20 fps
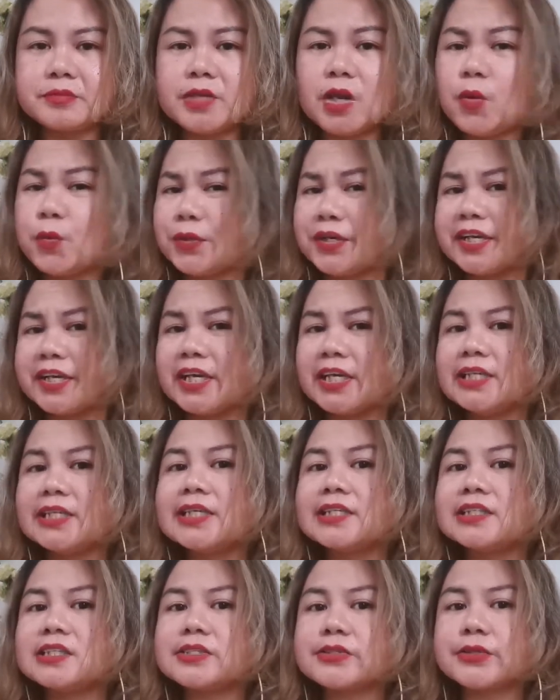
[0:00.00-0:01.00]
wherein
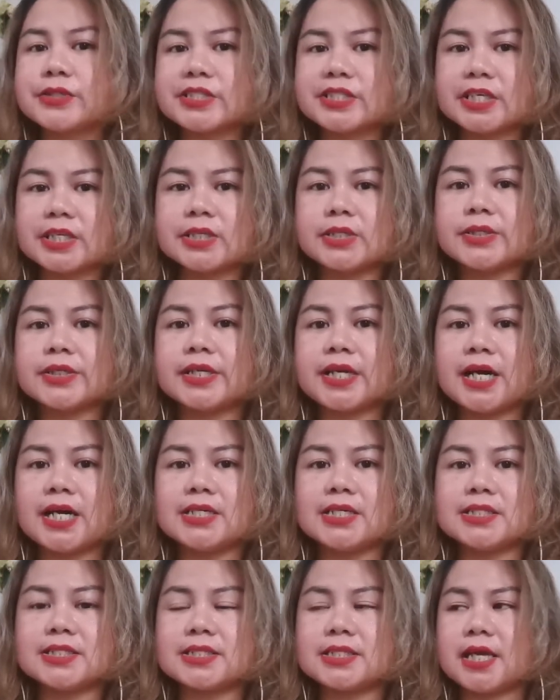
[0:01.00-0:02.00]
it is considered
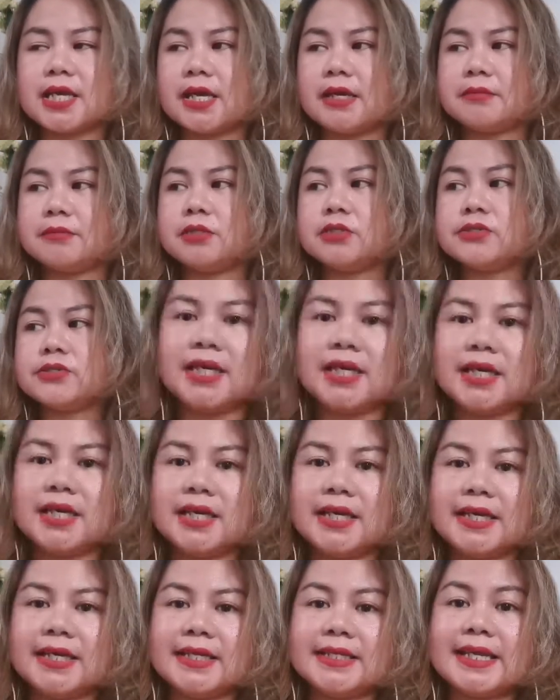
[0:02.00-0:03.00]
as a mosque,
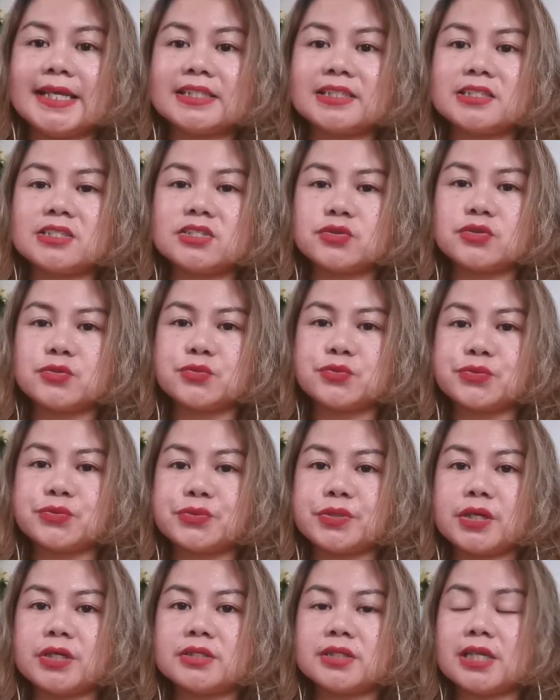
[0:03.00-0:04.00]
and that
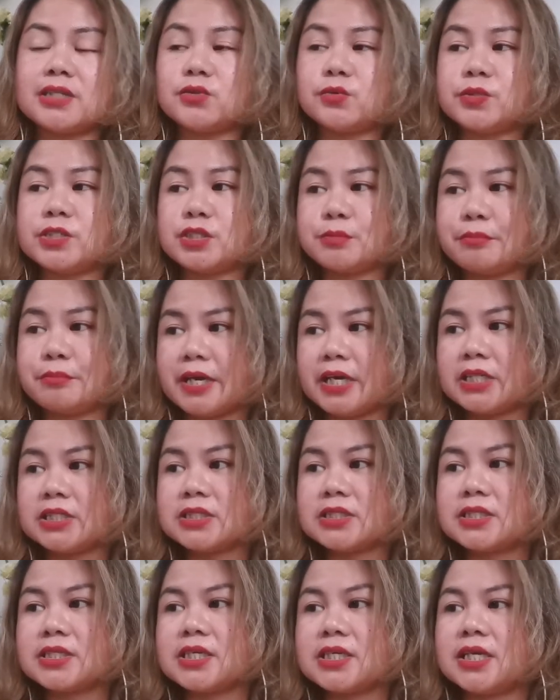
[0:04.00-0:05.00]
was
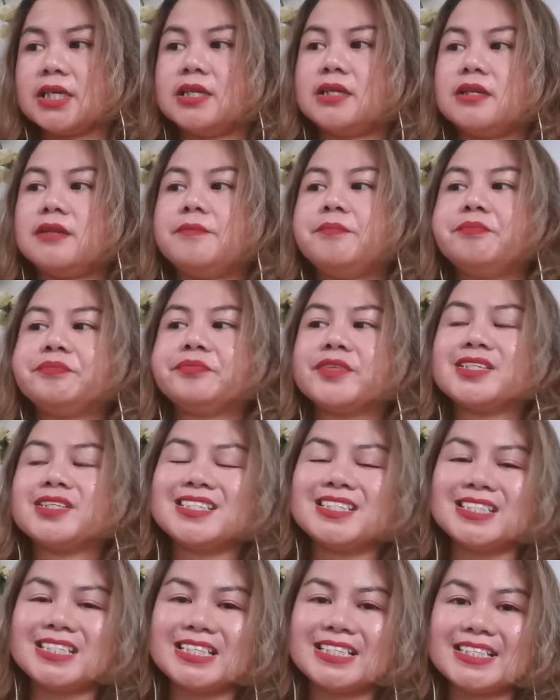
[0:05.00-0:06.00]
built in
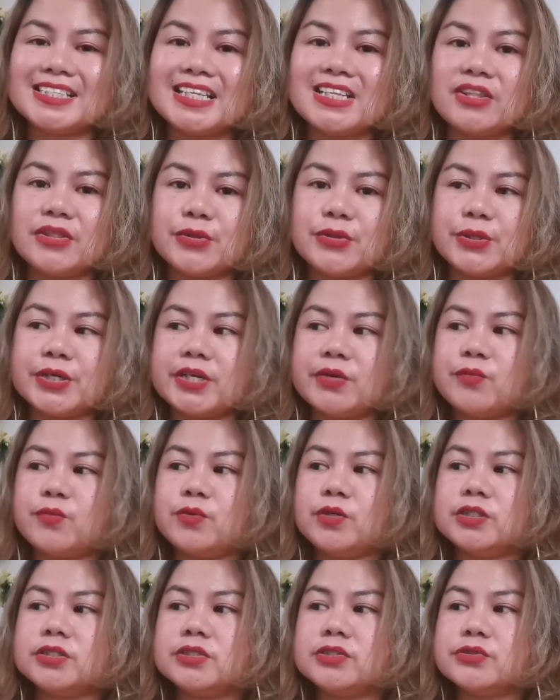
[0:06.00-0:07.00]

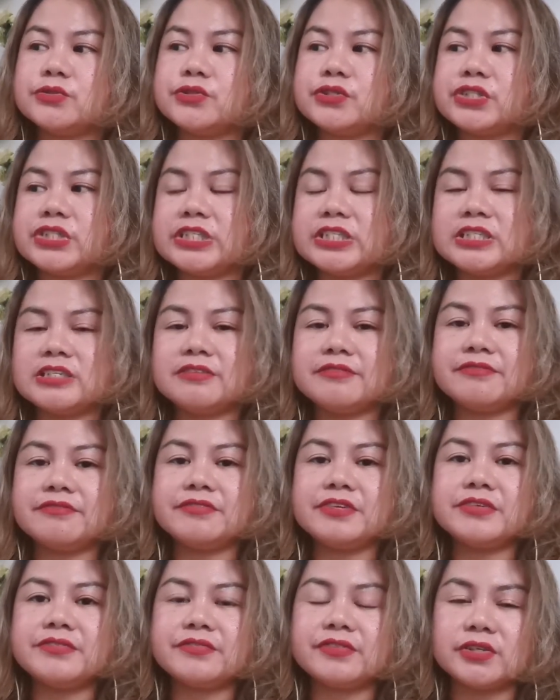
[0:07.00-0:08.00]
1631 to
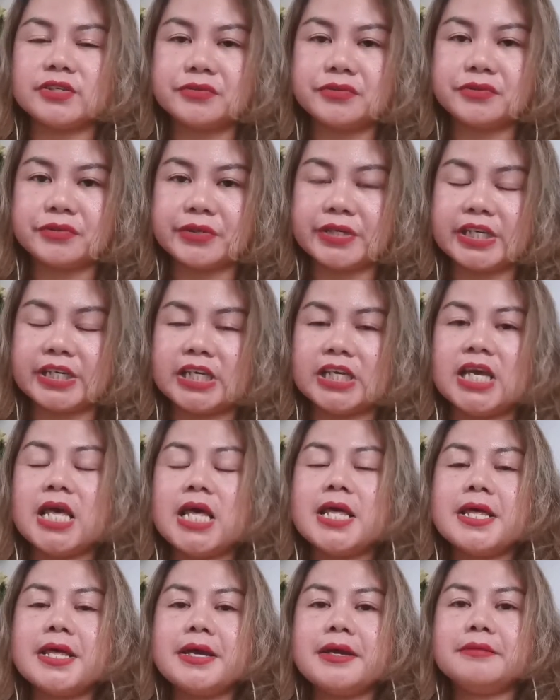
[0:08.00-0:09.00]
1653
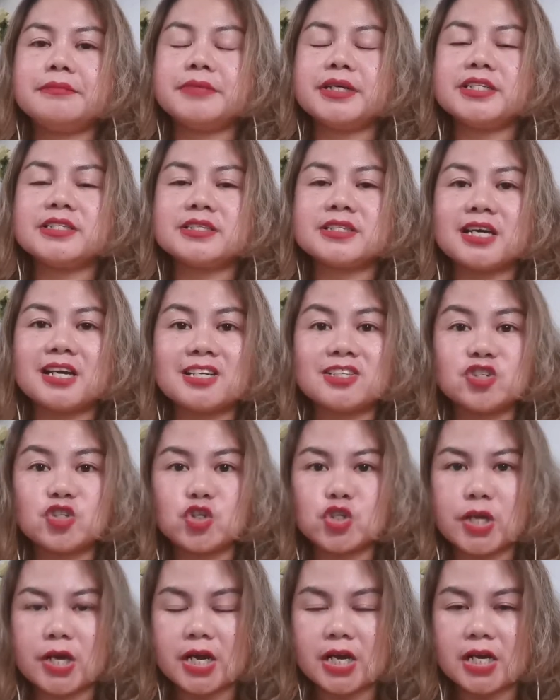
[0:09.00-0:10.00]
by Shah
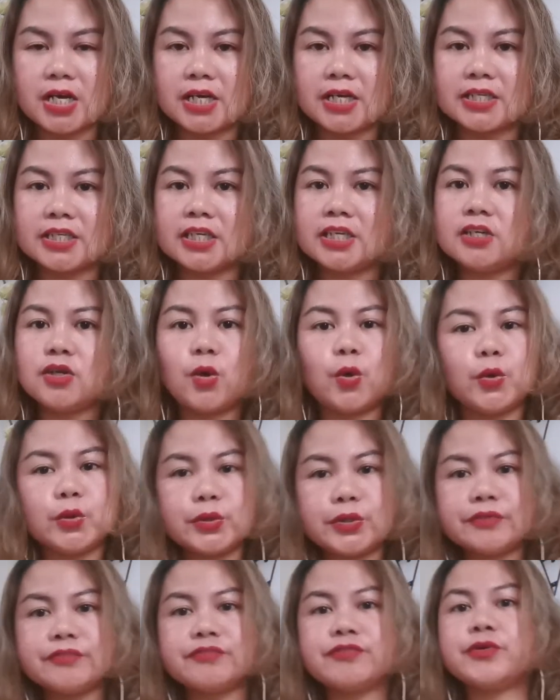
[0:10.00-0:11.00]
Jahan in
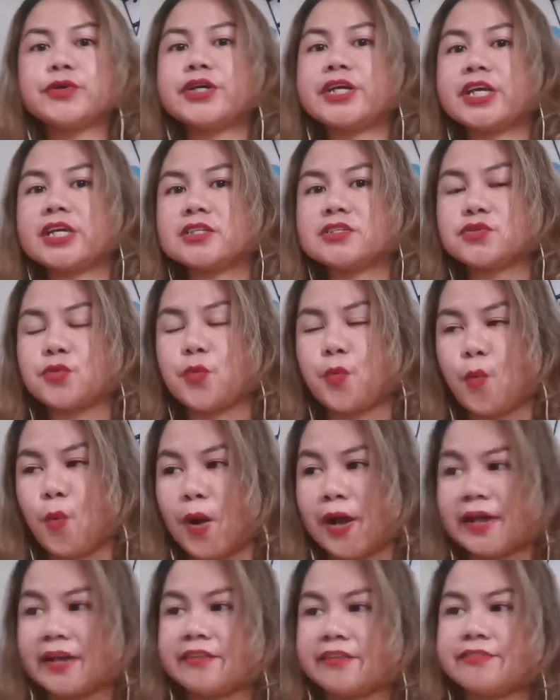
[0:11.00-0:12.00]
honor for his
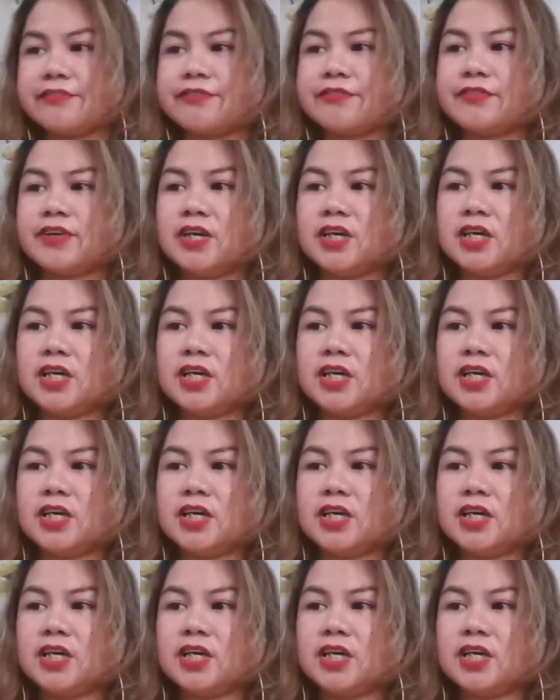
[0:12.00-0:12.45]
wife.